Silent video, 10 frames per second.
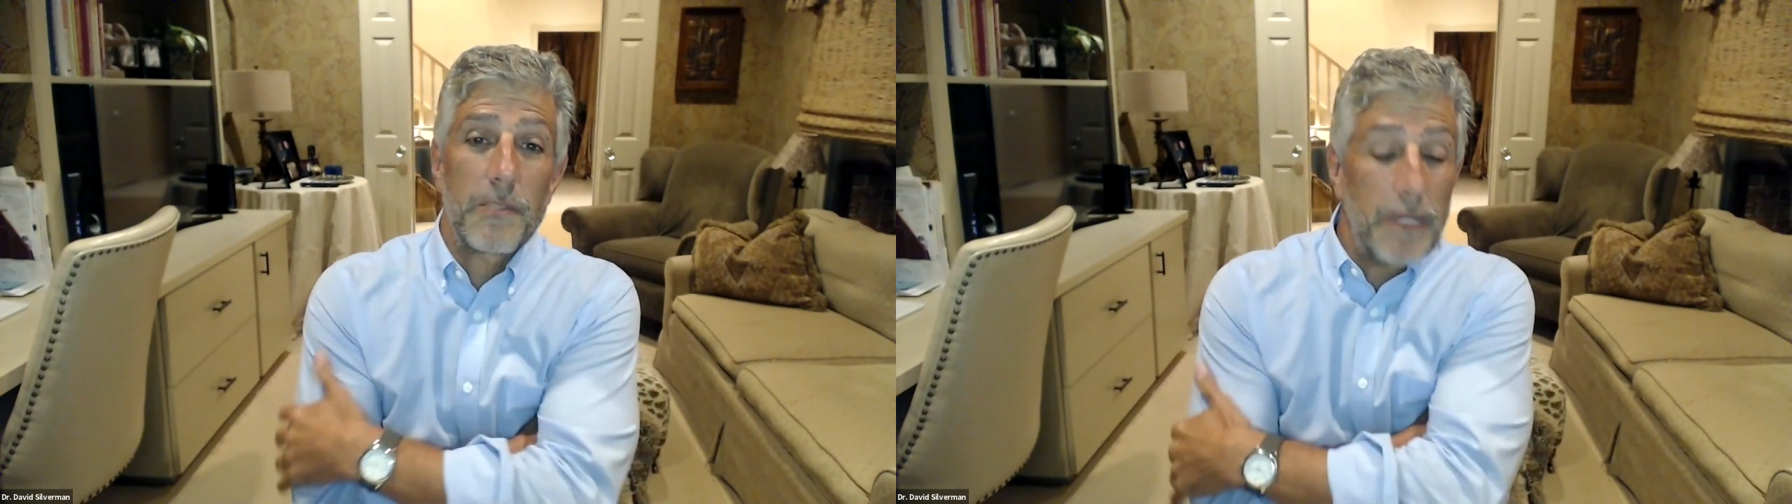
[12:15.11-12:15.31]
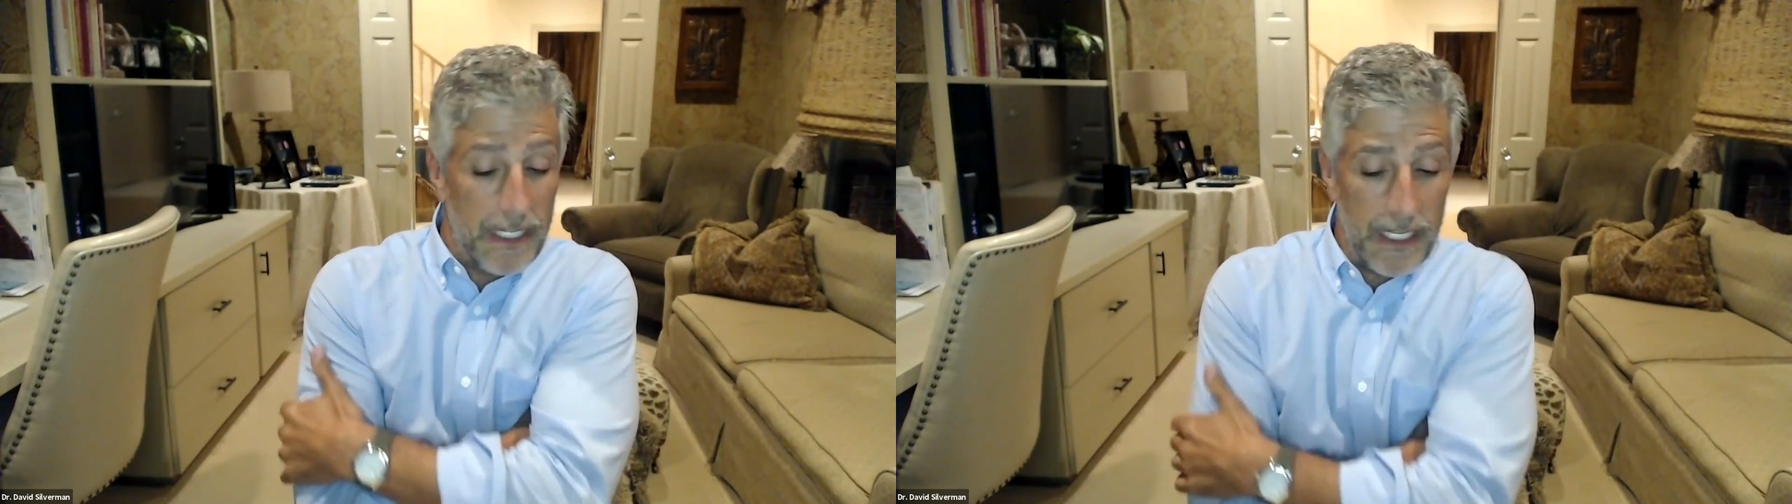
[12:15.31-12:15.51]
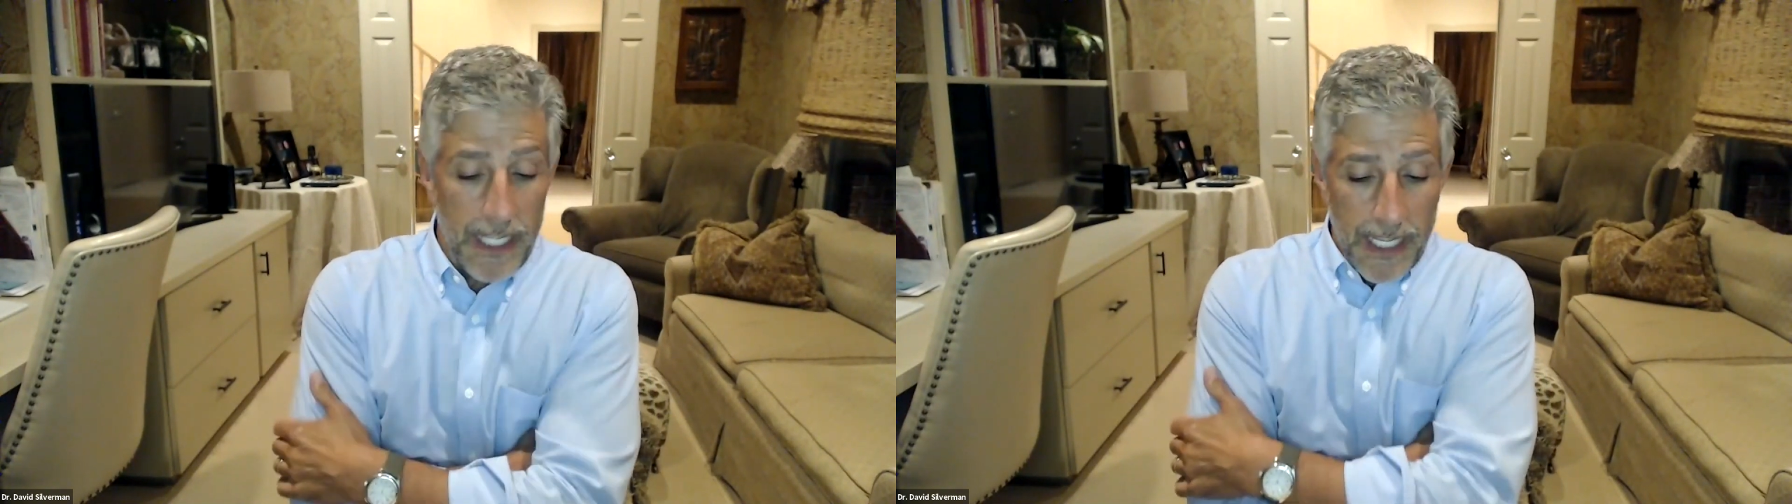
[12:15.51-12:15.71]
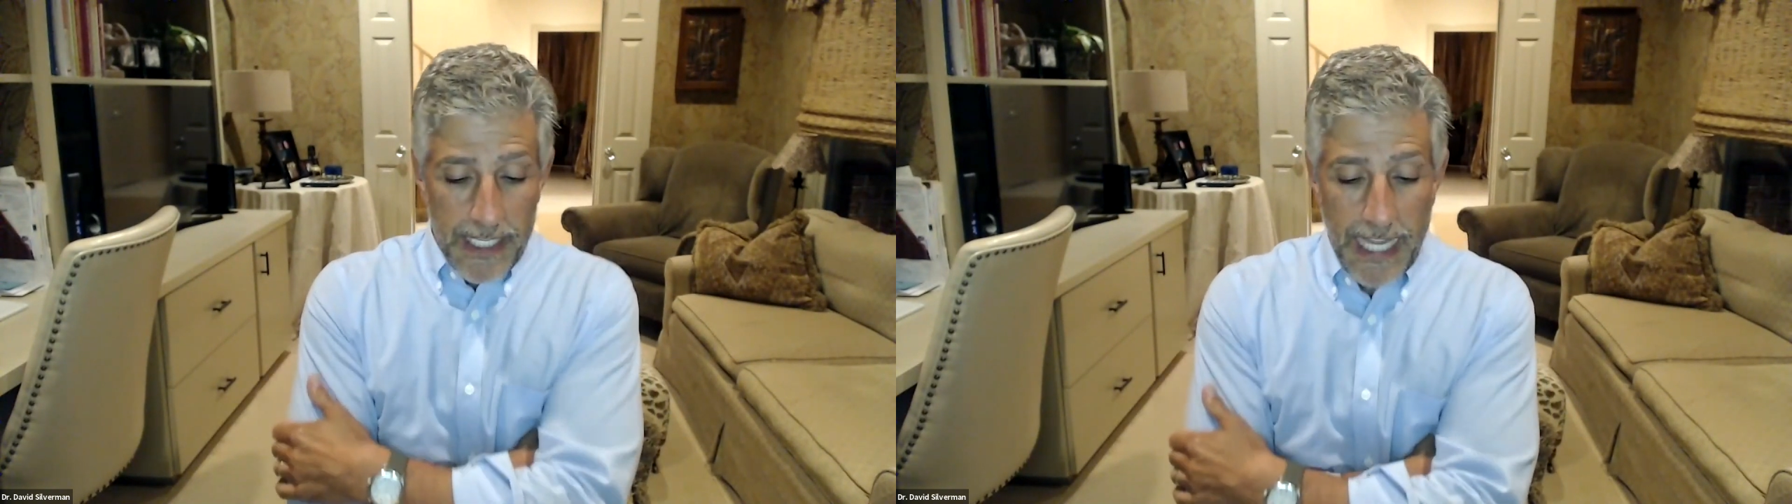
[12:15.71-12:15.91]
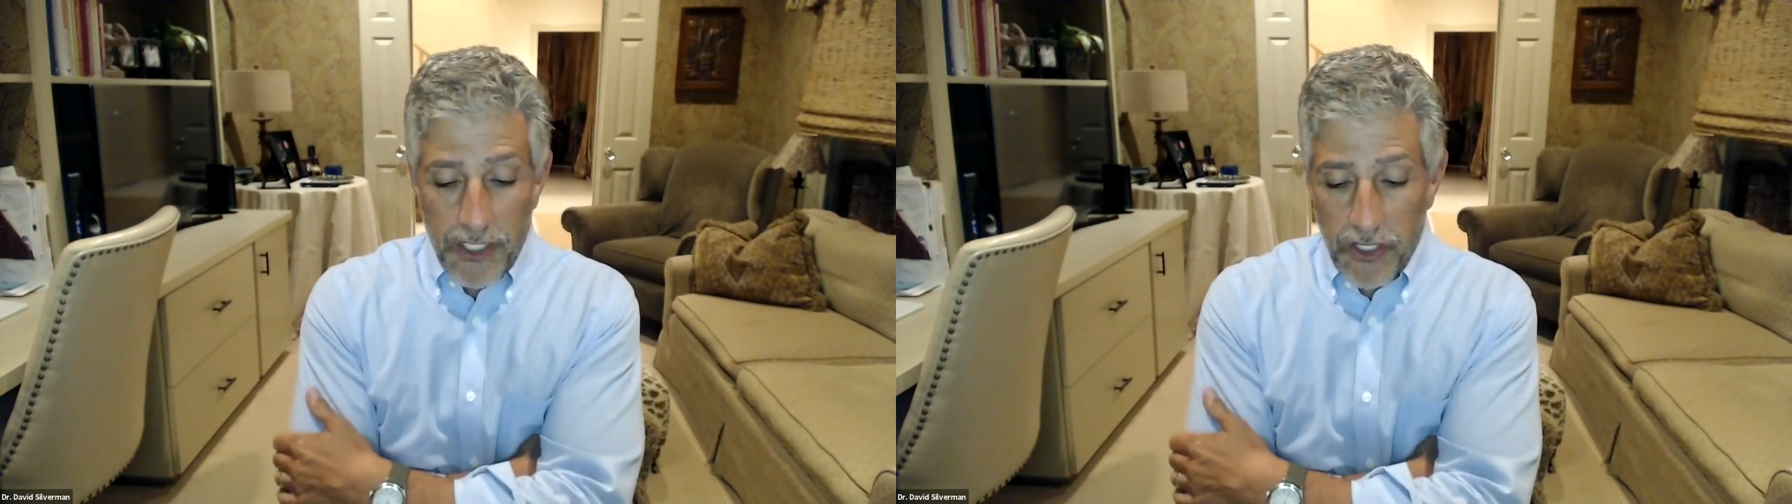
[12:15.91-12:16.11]
But
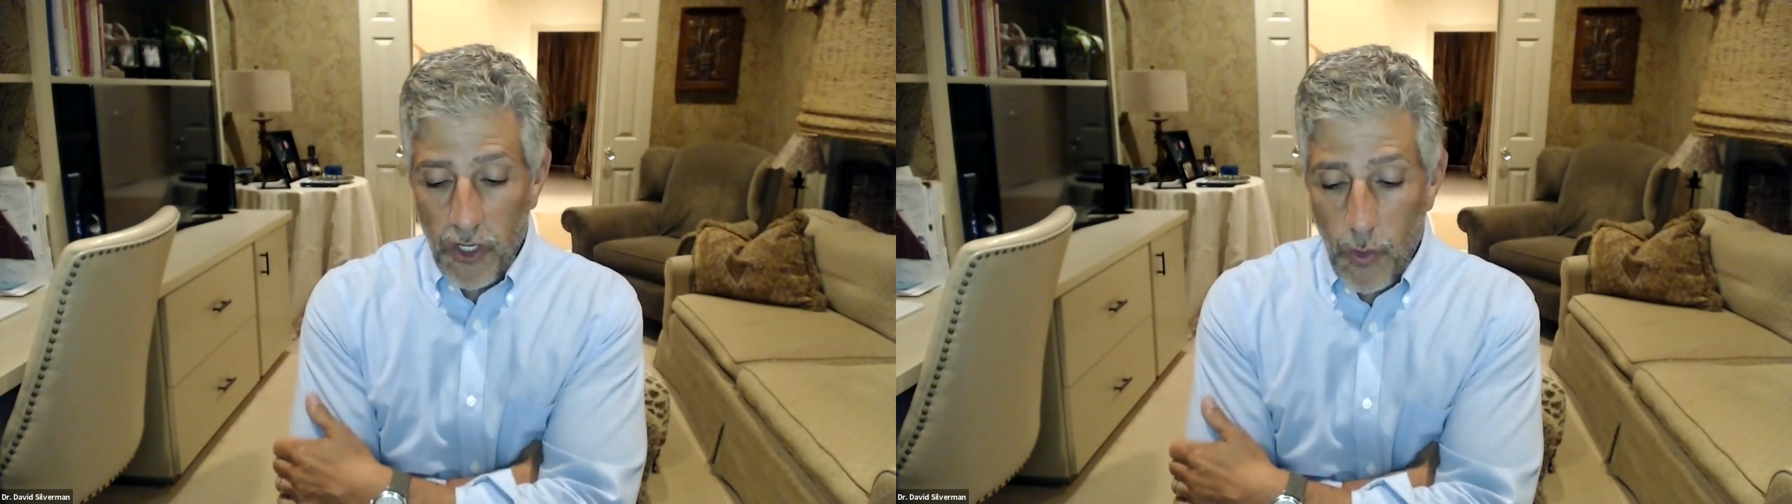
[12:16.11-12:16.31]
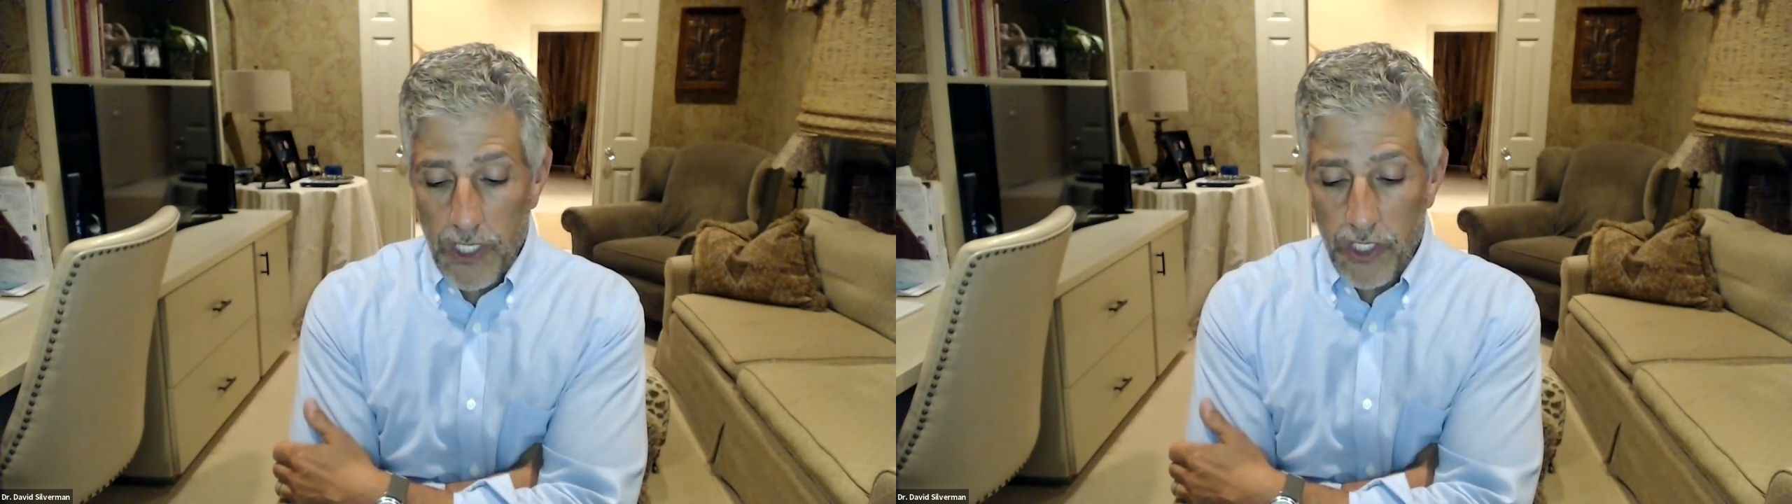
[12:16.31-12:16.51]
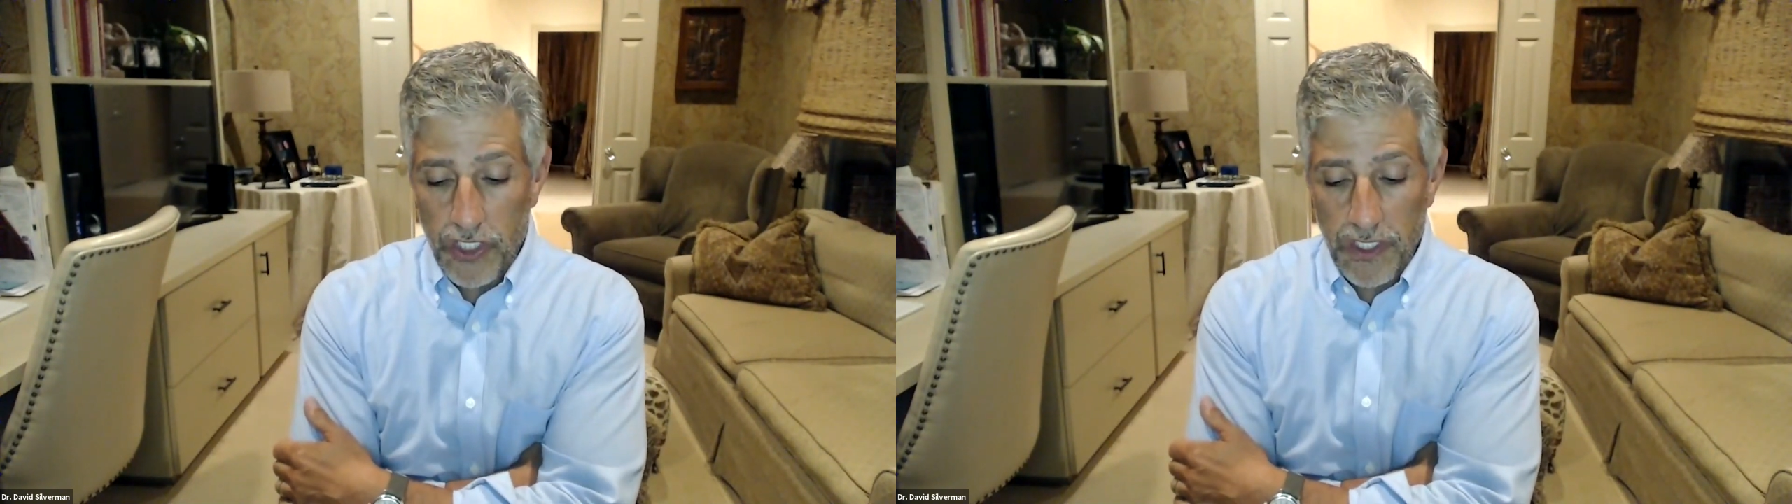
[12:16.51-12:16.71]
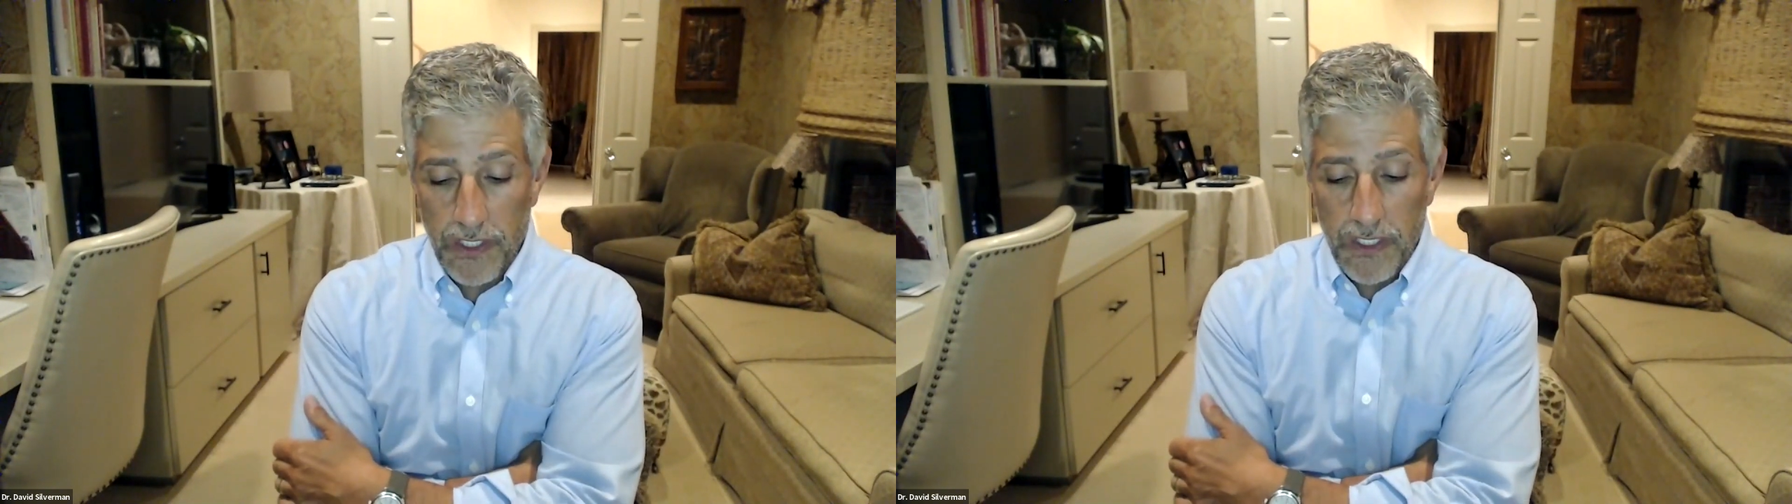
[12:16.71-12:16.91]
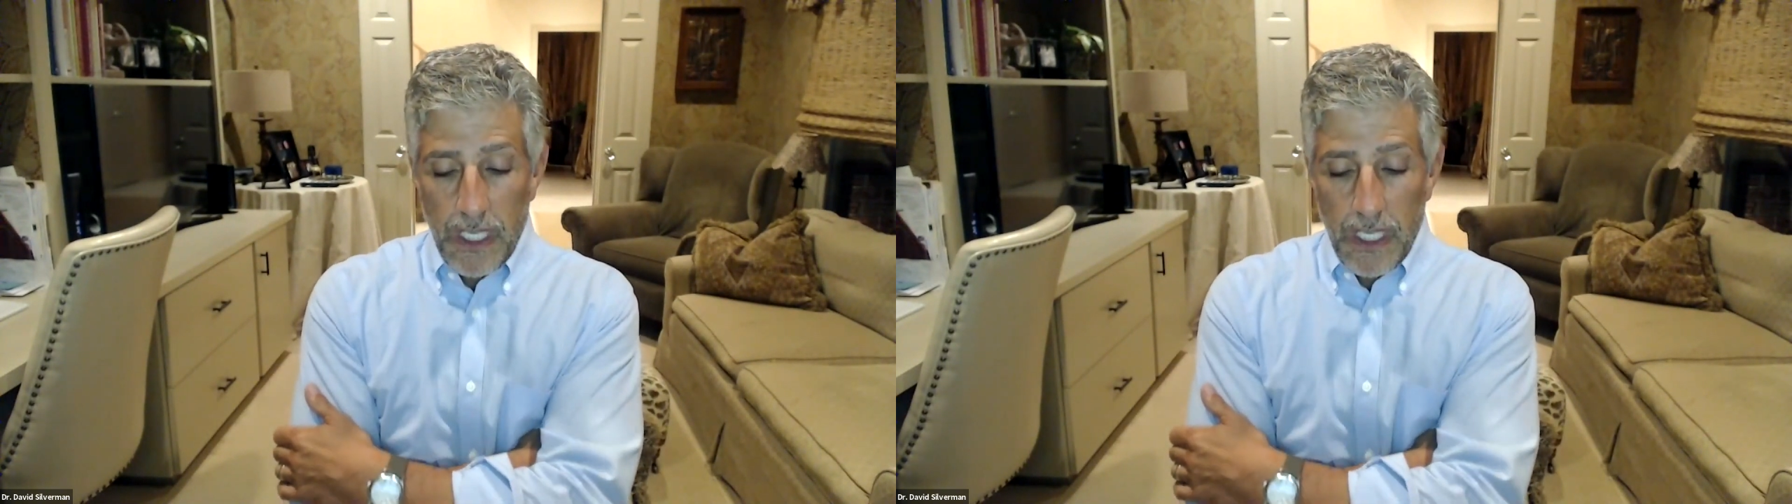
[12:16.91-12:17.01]
to answer your question,